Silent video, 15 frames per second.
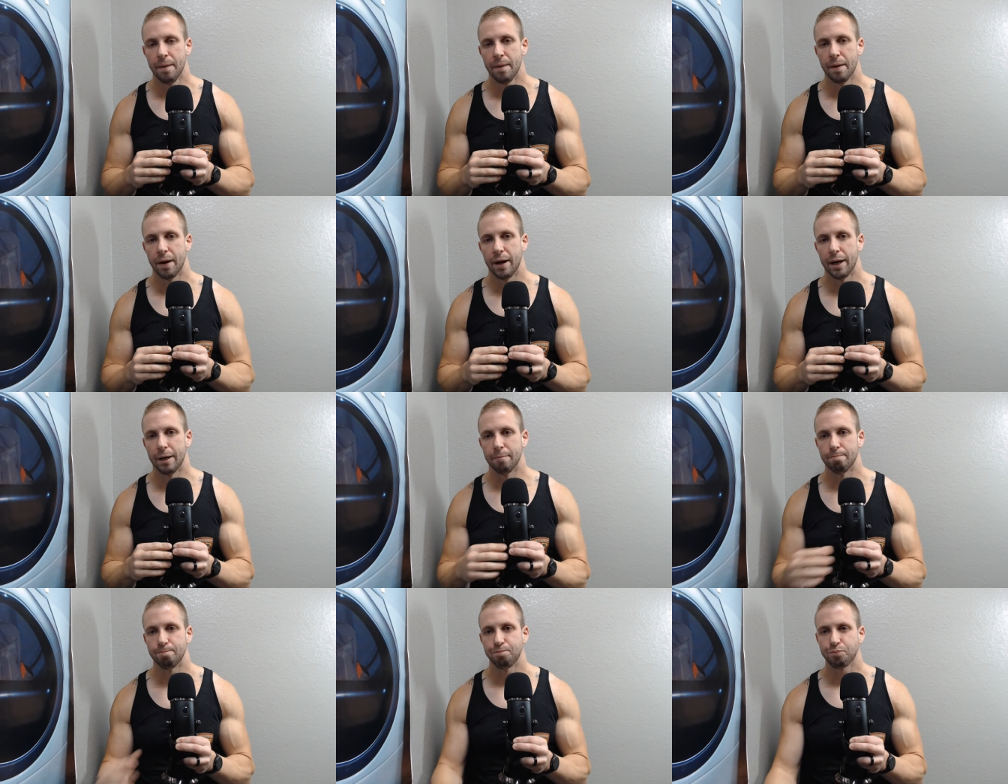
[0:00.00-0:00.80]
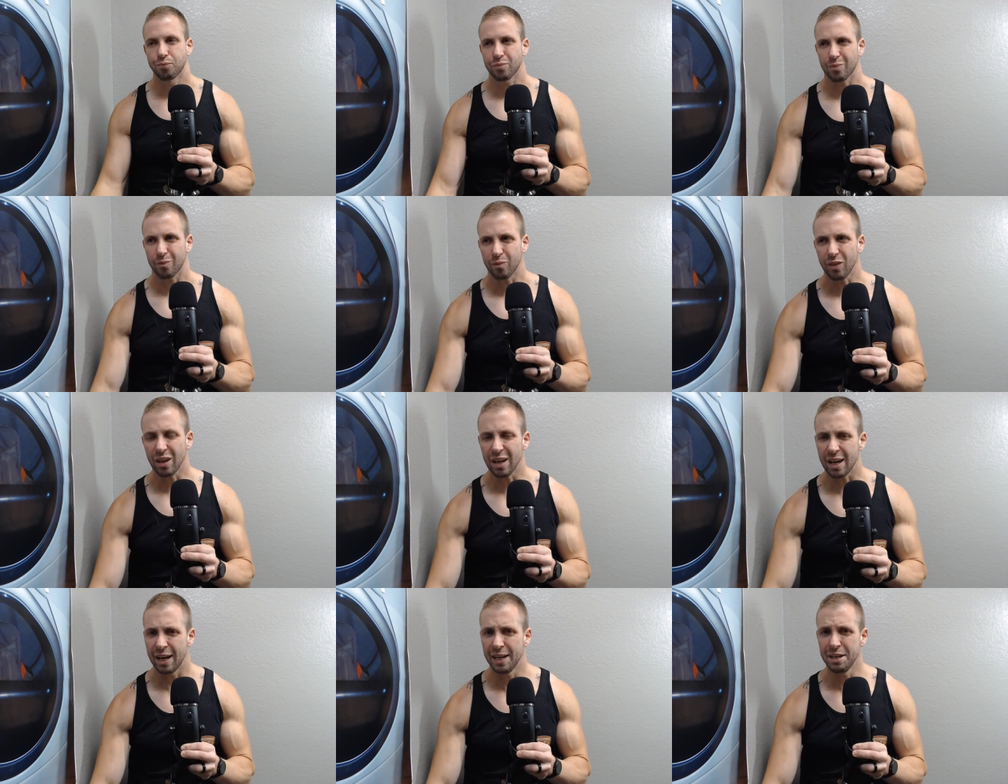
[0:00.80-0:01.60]
Um,
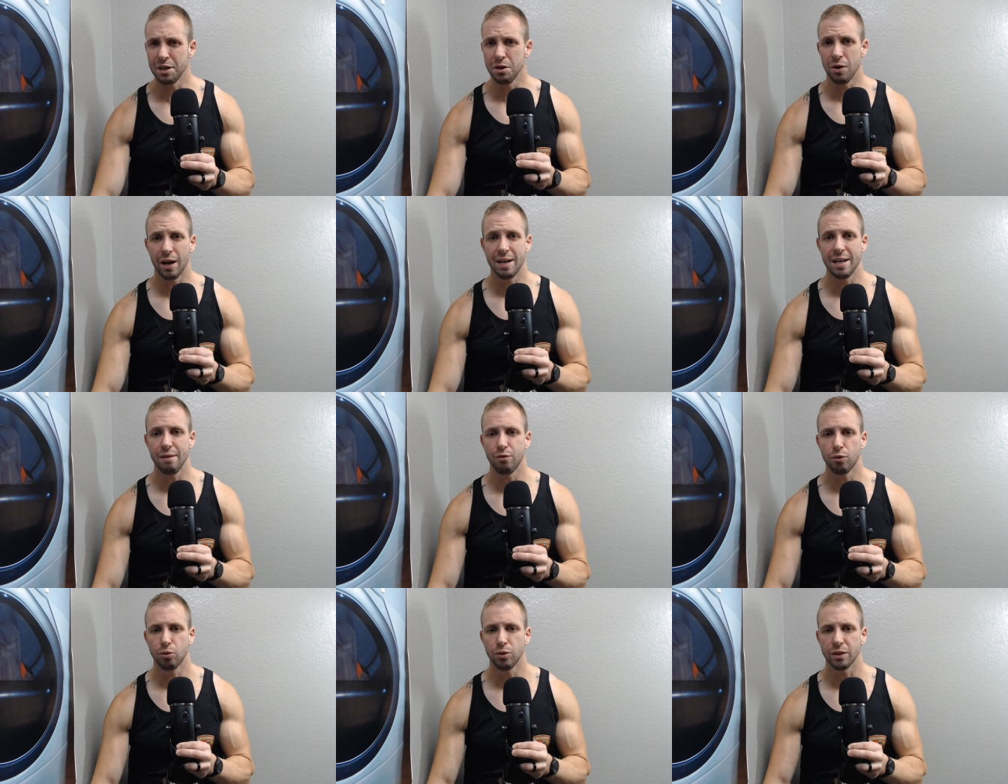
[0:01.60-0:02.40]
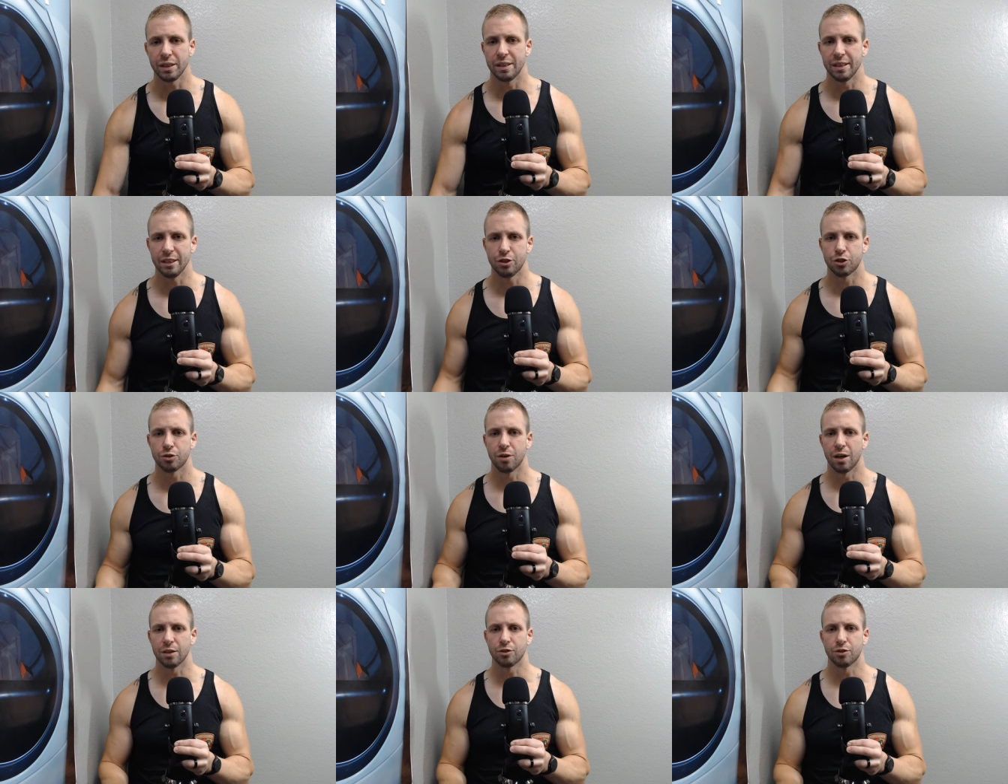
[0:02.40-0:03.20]
and you know, I never really did
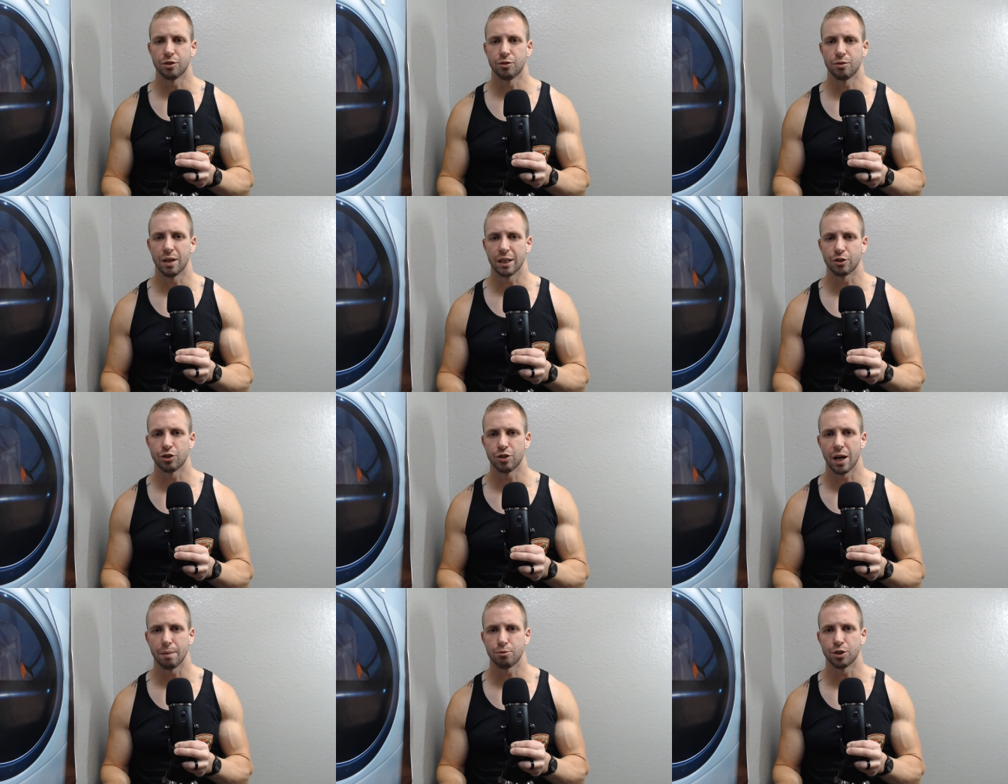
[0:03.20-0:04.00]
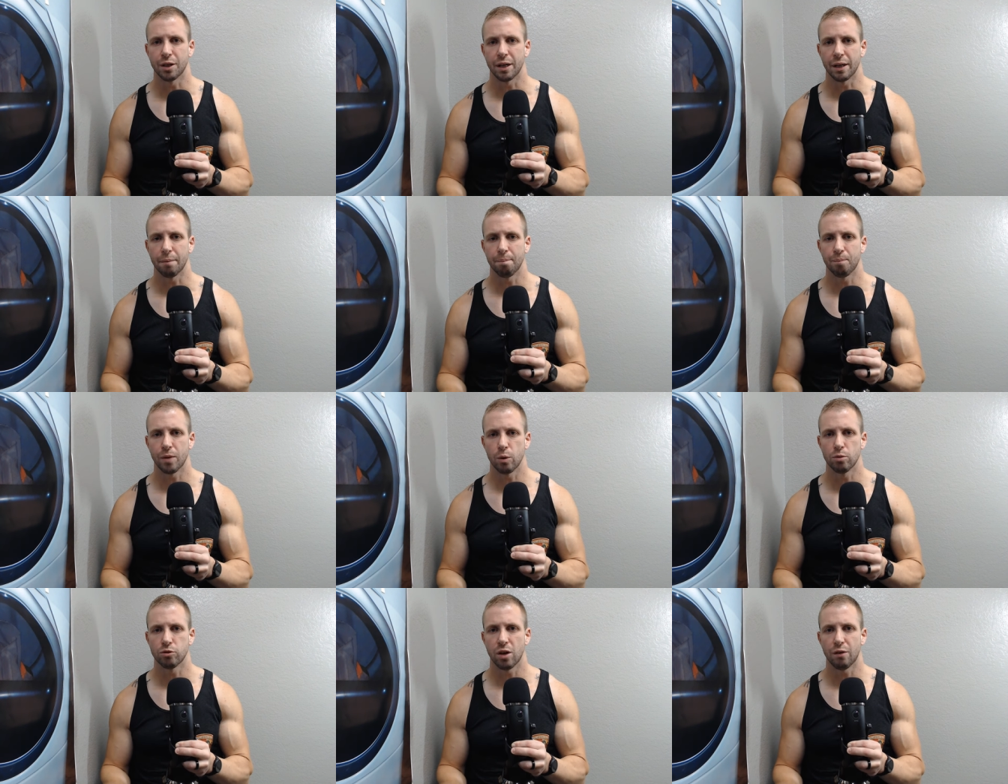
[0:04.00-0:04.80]
shrugs or direct trap training.
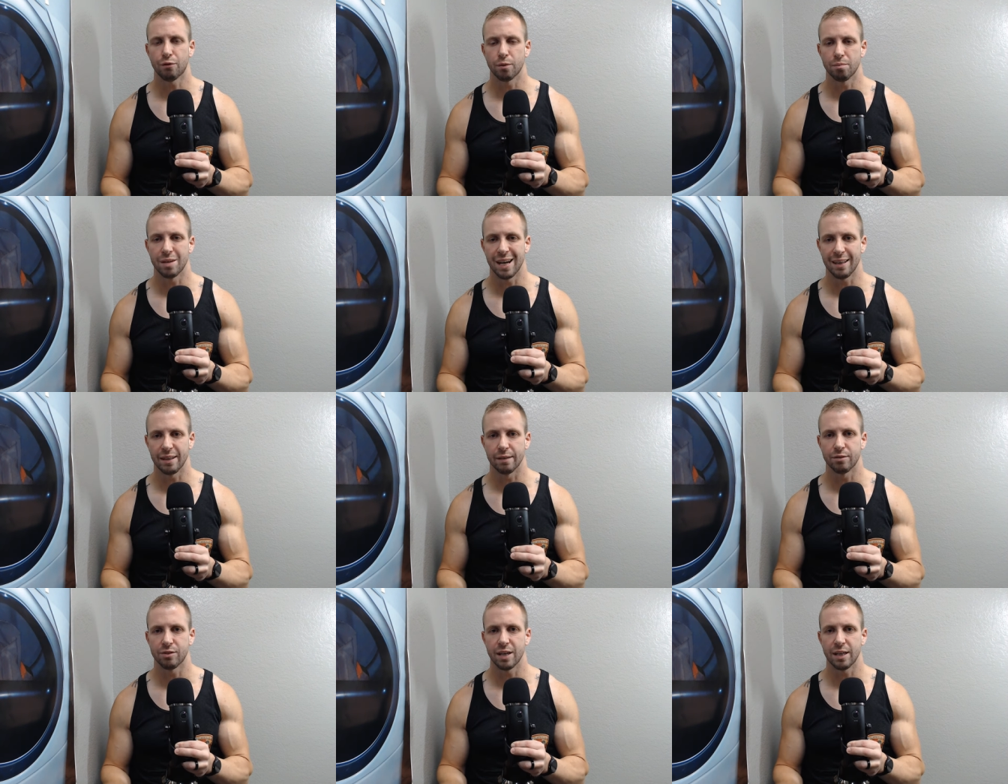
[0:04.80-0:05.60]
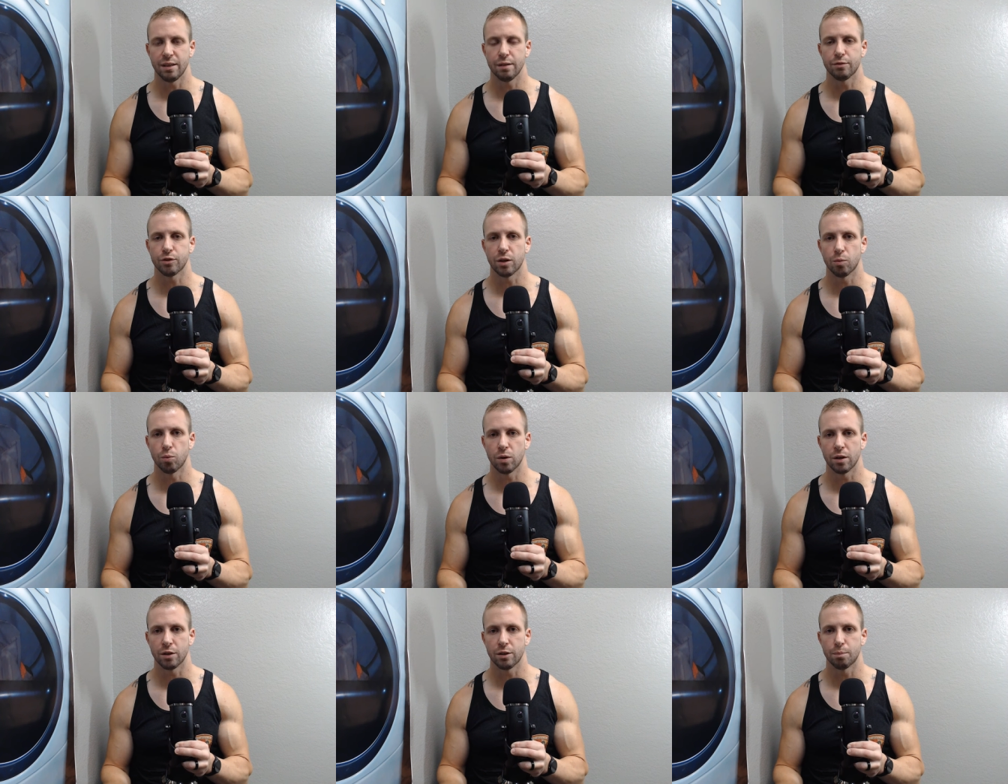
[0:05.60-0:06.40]
It was all from deadlifts. Deadlifts are
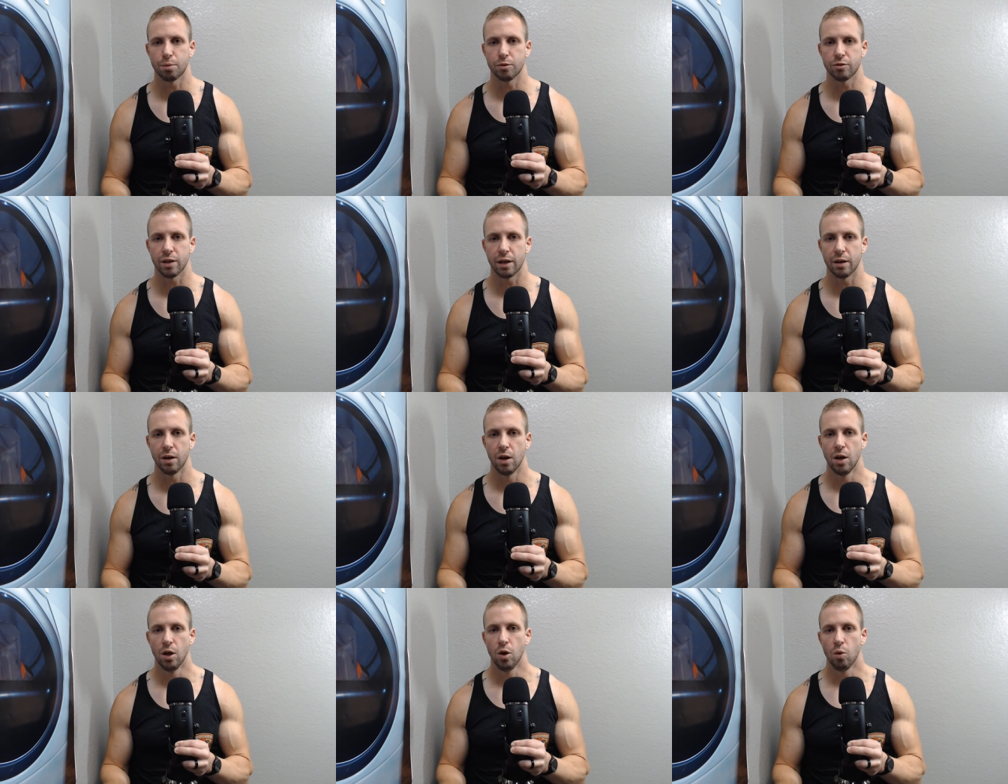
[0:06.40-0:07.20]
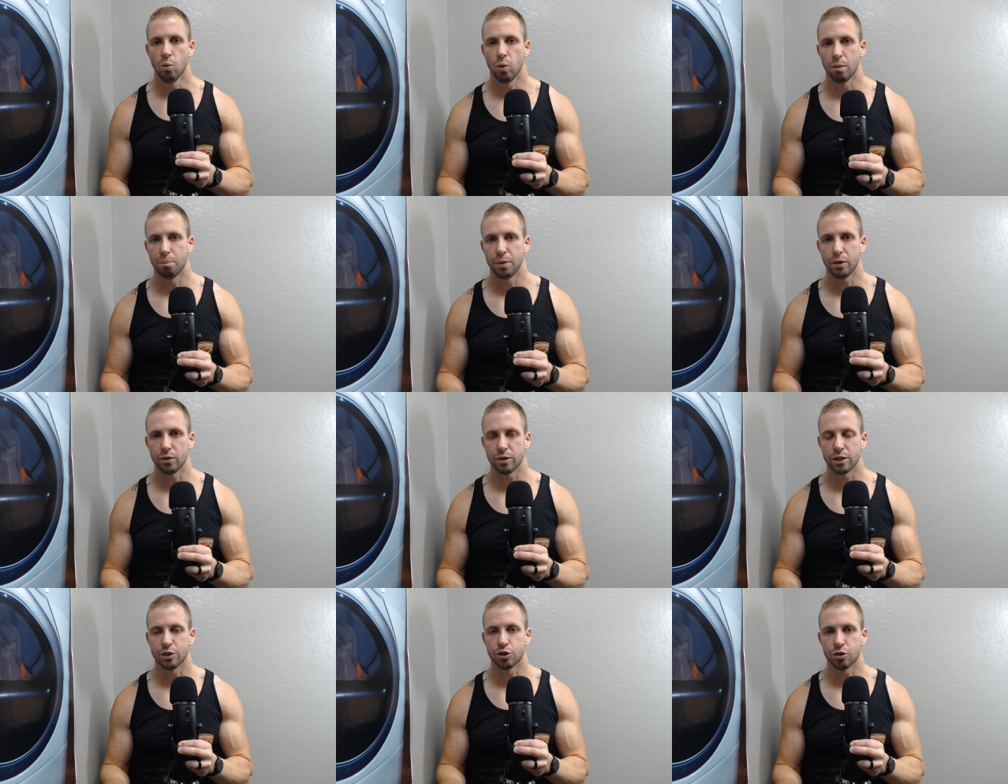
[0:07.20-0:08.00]
one hundred percent what
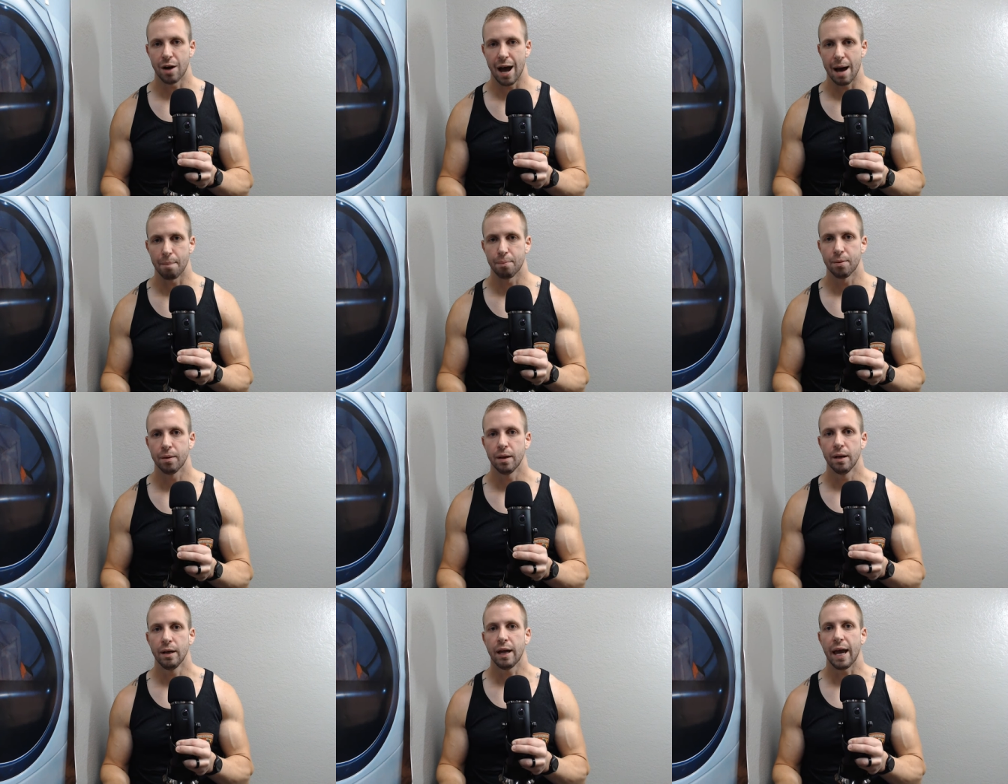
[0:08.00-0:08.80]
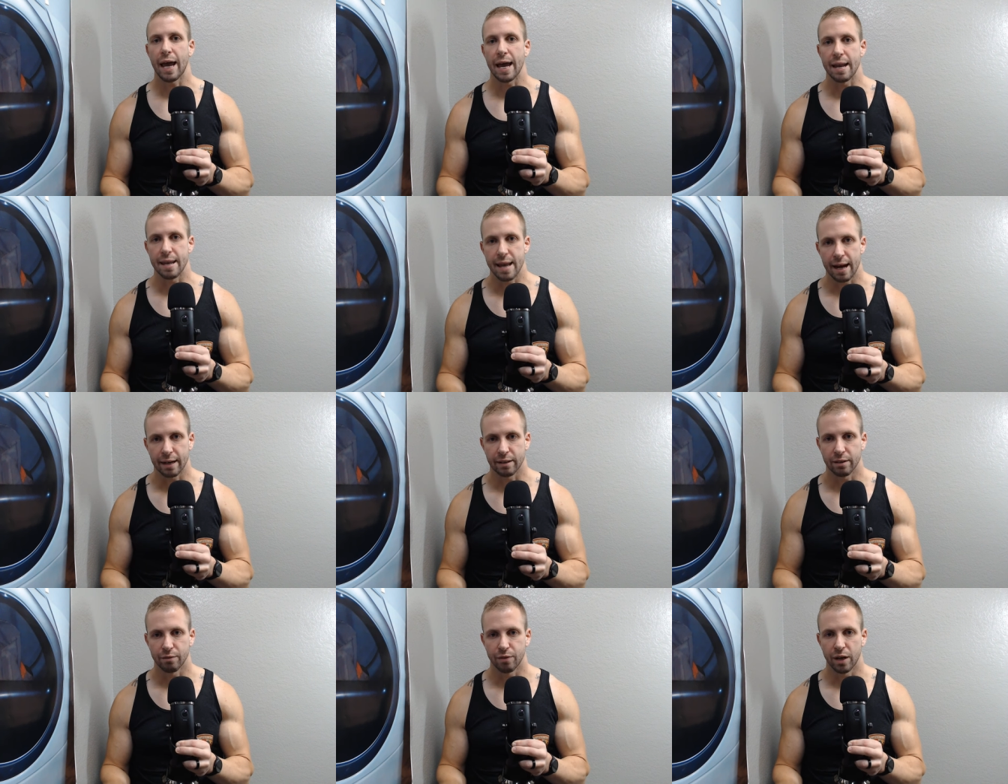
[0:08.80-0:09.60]
built the trap and
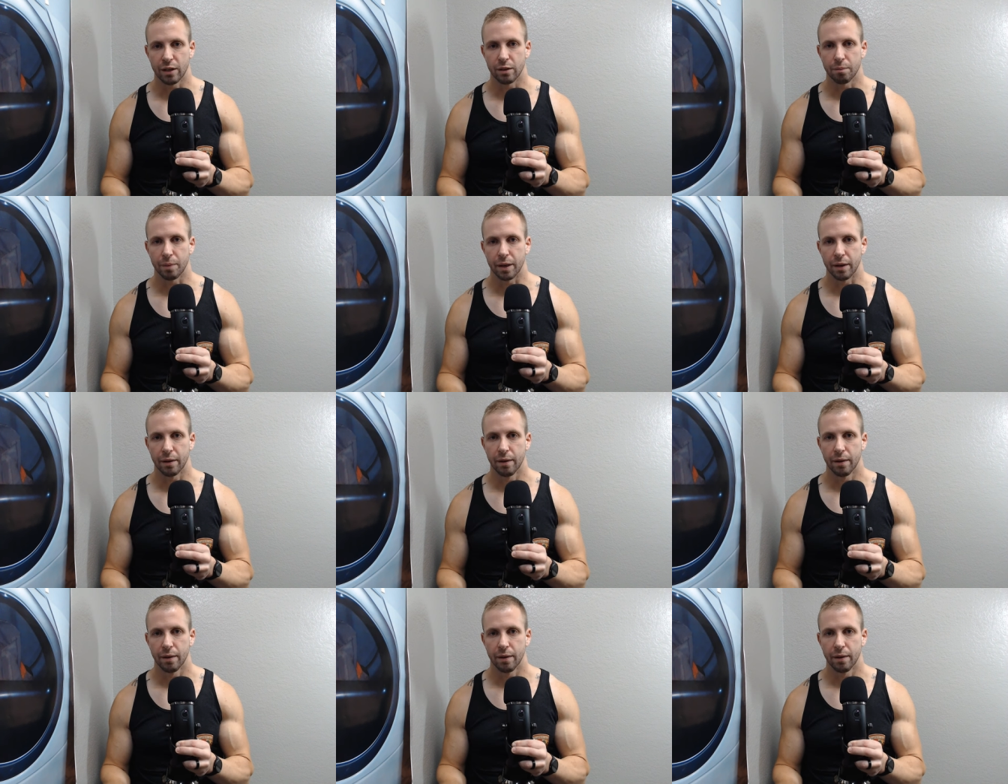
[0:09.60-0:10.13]
neck development.